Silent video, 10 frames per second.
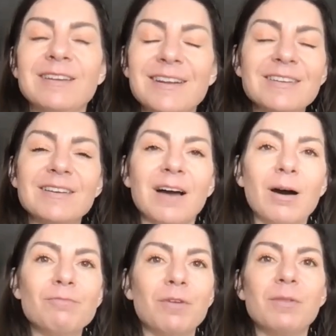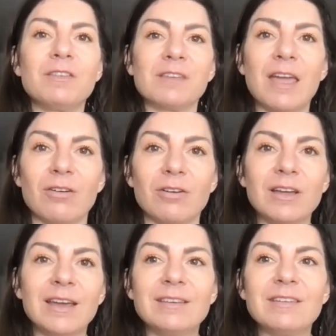It doesn't come from the
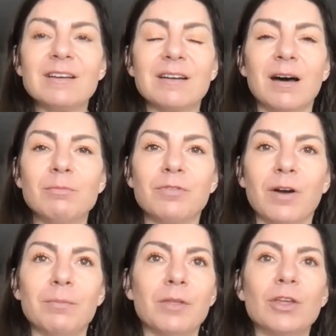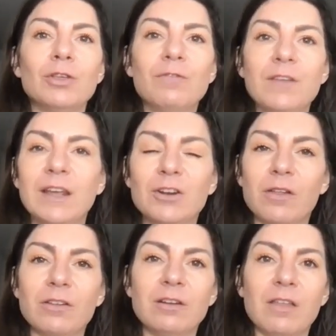scale, it doesn't come from you fitting
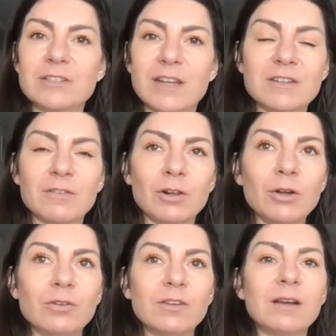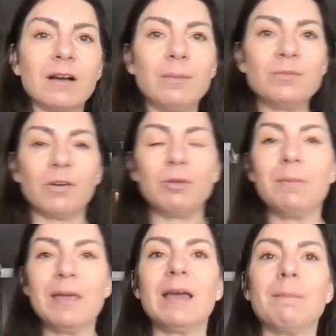into another size of clothes. It comes from
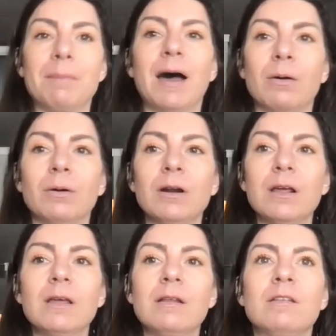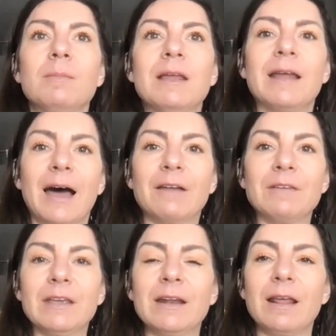you being empowered to be an
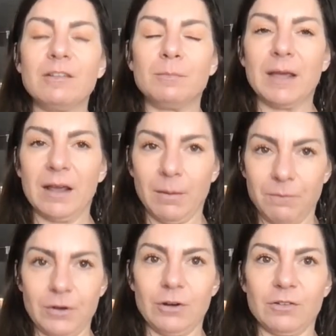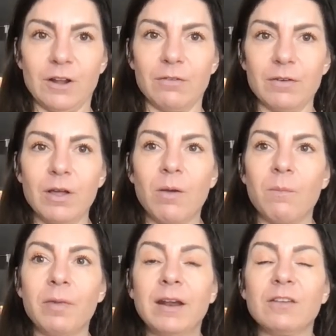advocate and speaking up for yourself.
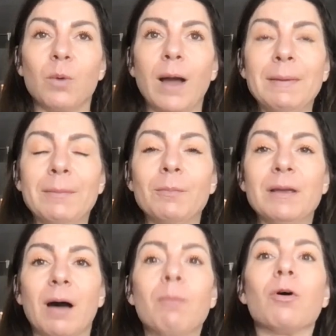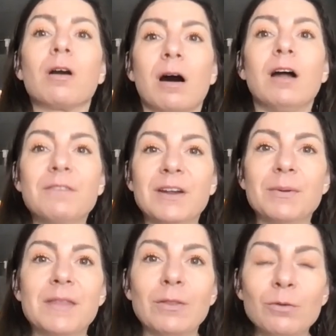And it's why people become more confident
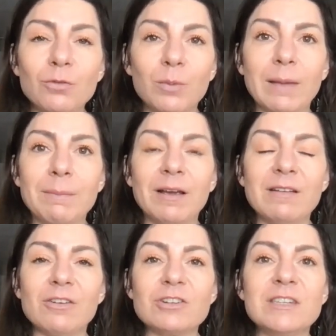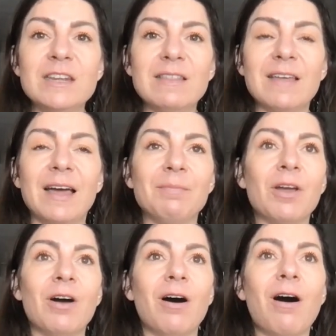when they lose weight because they're seeing that
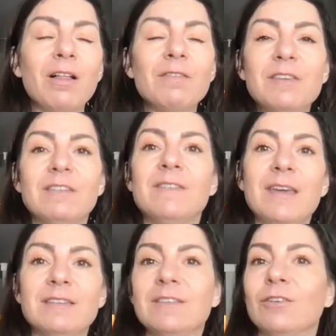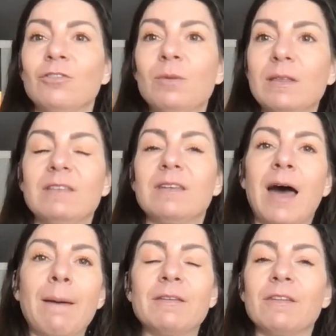all of these things that they're doing, these
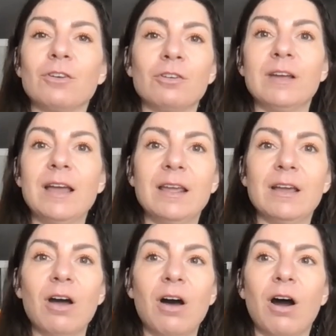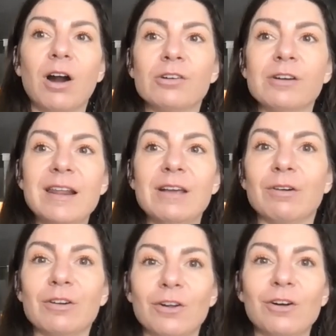habits that they're creating, are creating
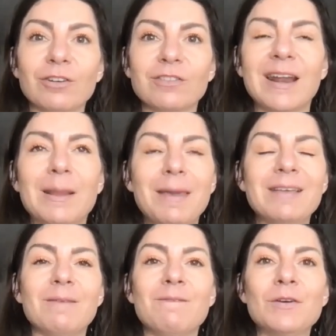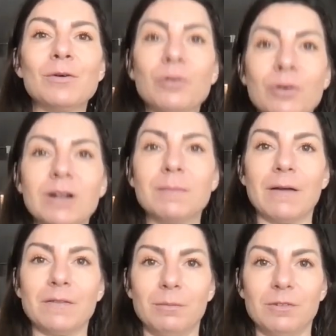results and it makes them feel good
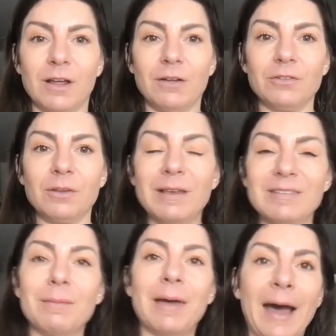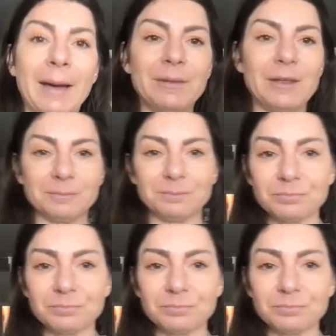about themselves. It makes them happy.